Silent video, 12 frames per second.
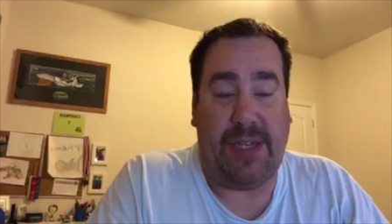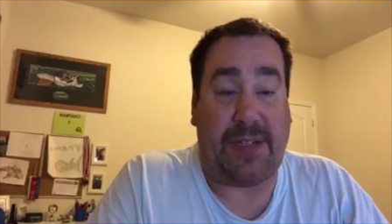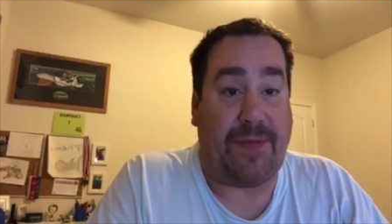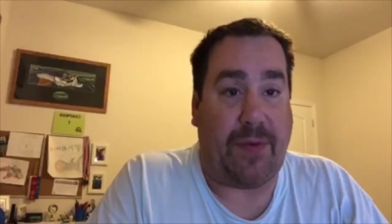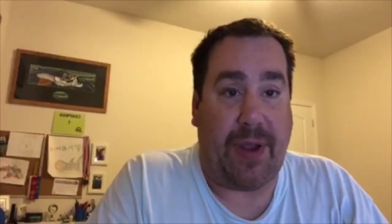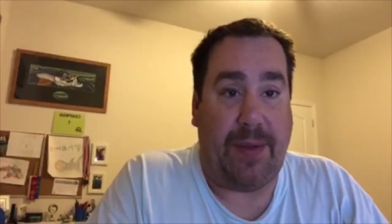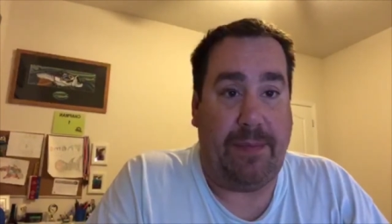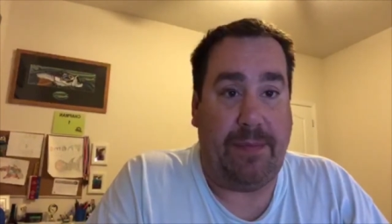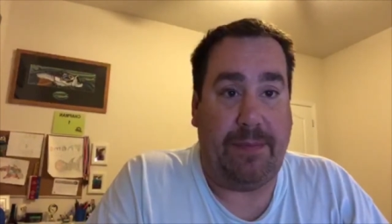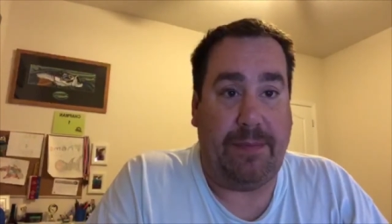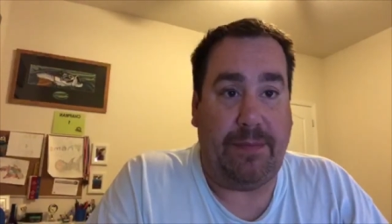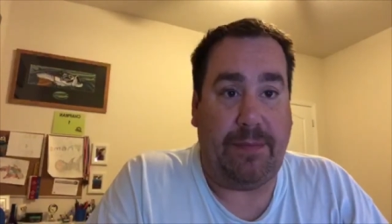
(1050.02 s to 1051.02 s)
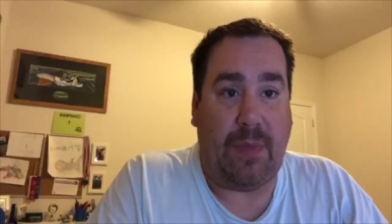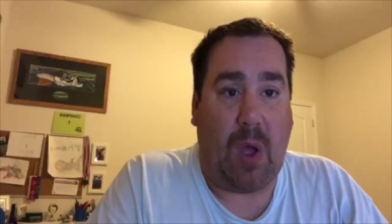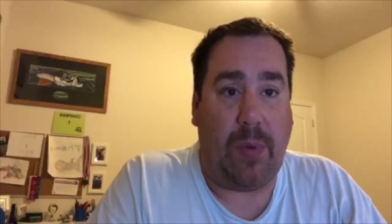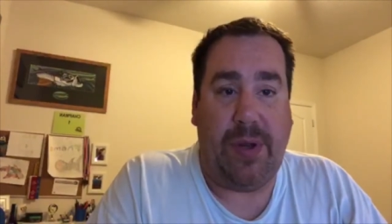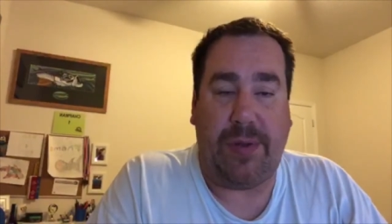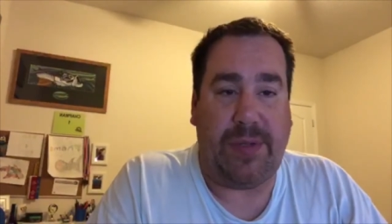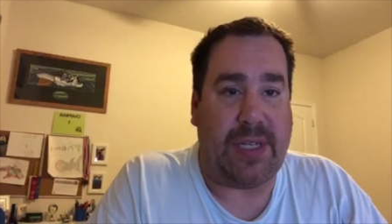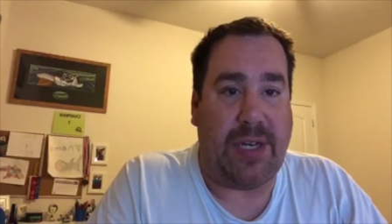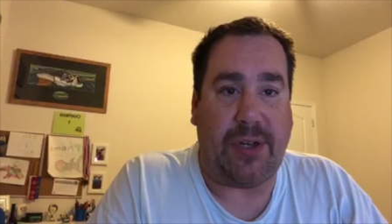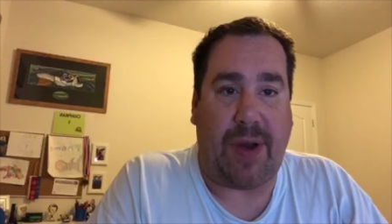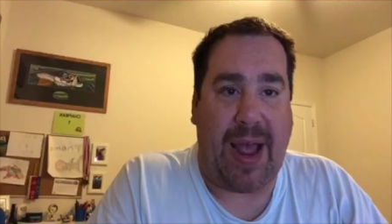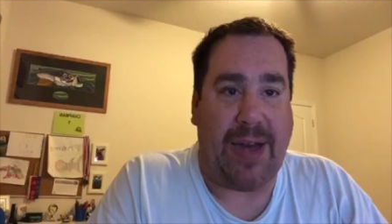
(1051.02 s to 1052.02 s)
it's free. All we do is
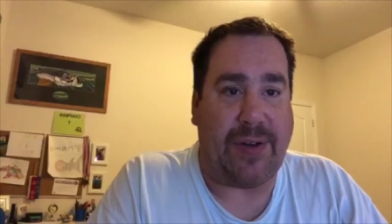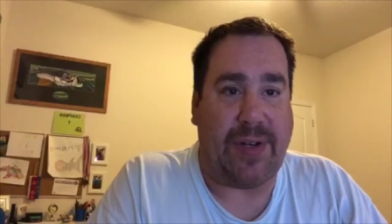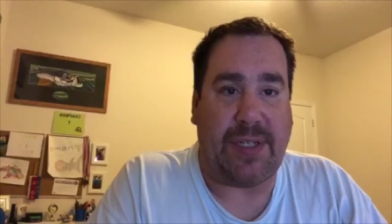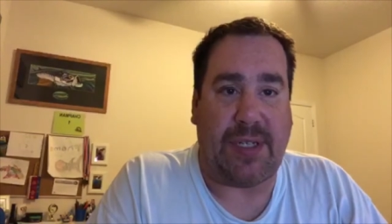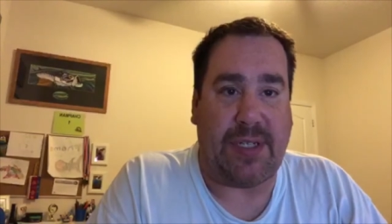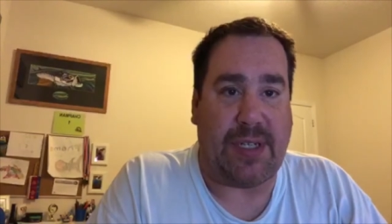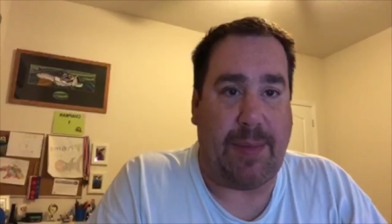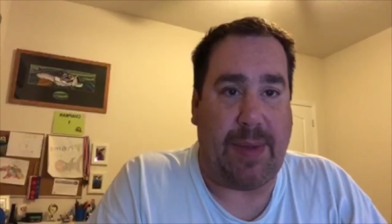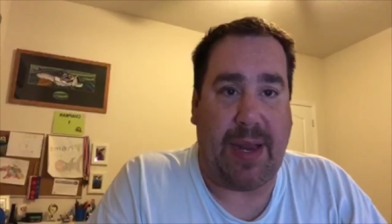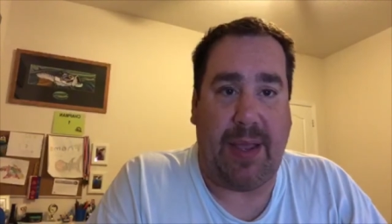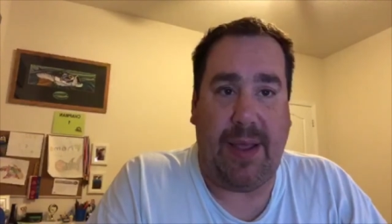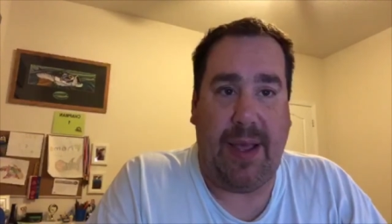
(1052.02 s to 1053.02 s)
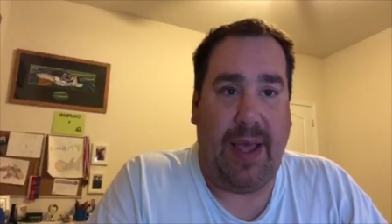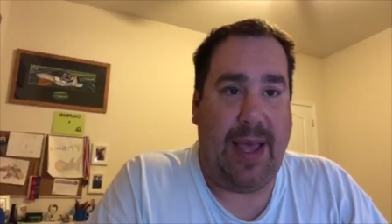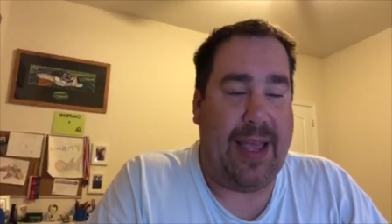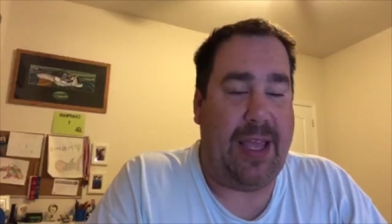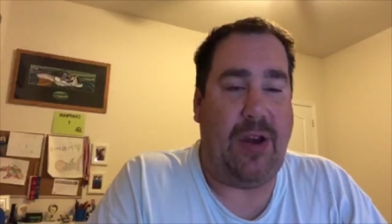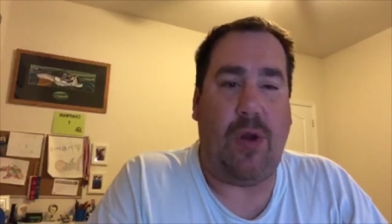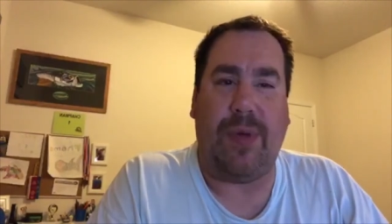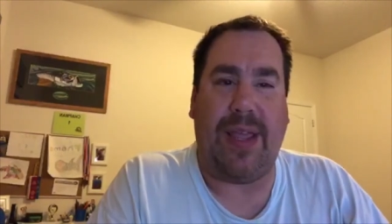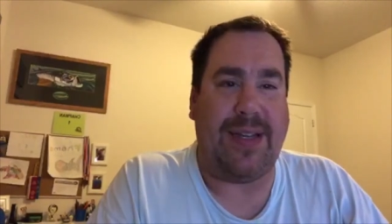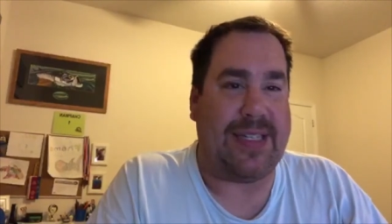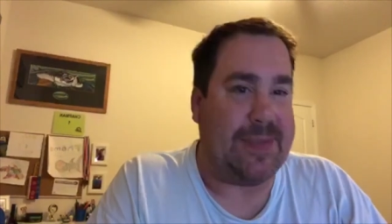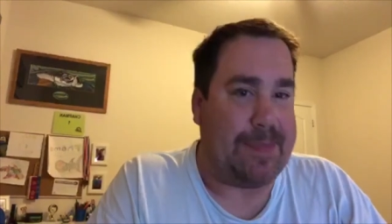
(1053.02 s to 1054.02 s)
send your address to somebody. You don't
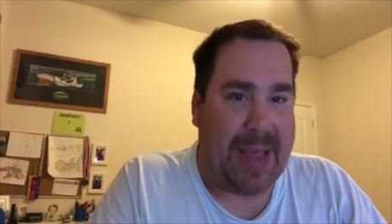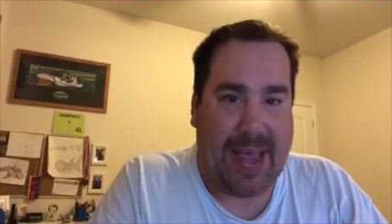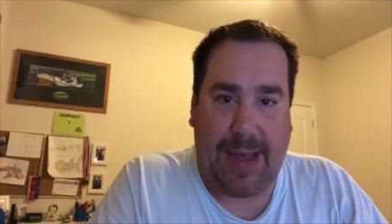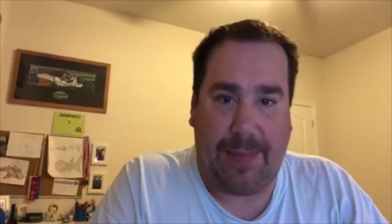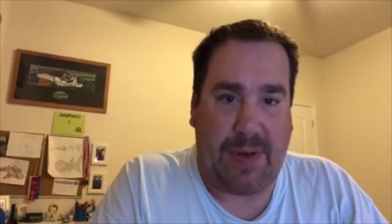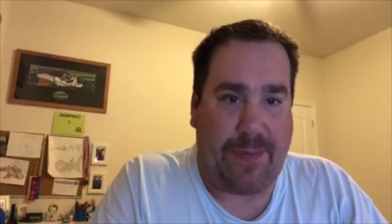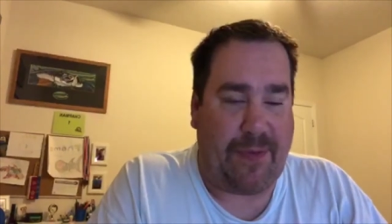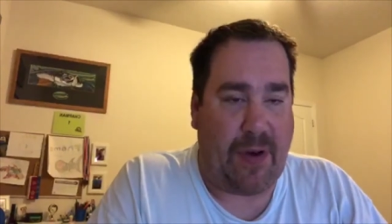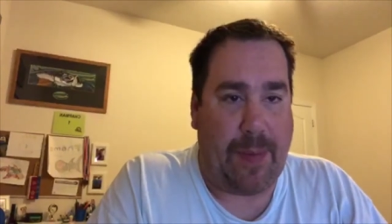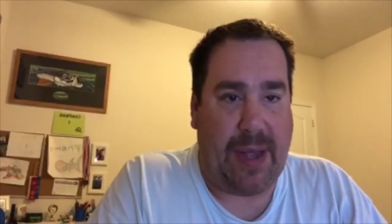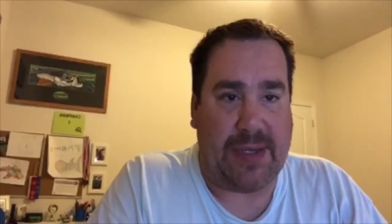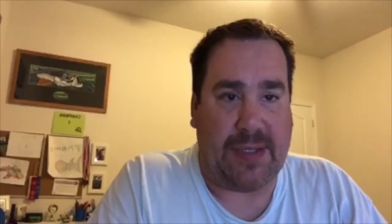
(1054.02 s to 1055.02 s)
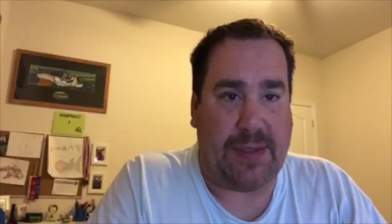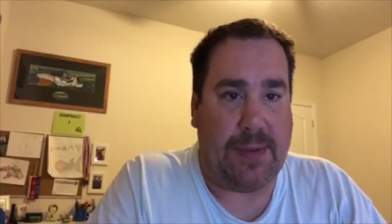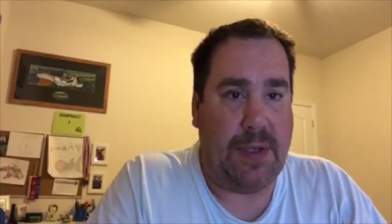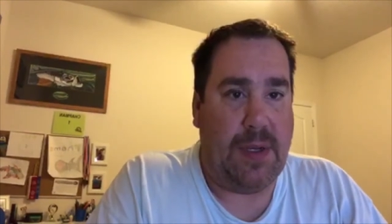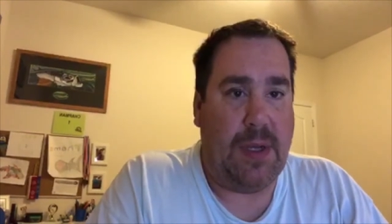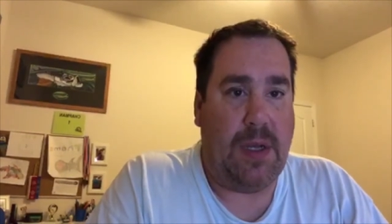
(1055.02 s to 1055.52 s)
get spammed from us.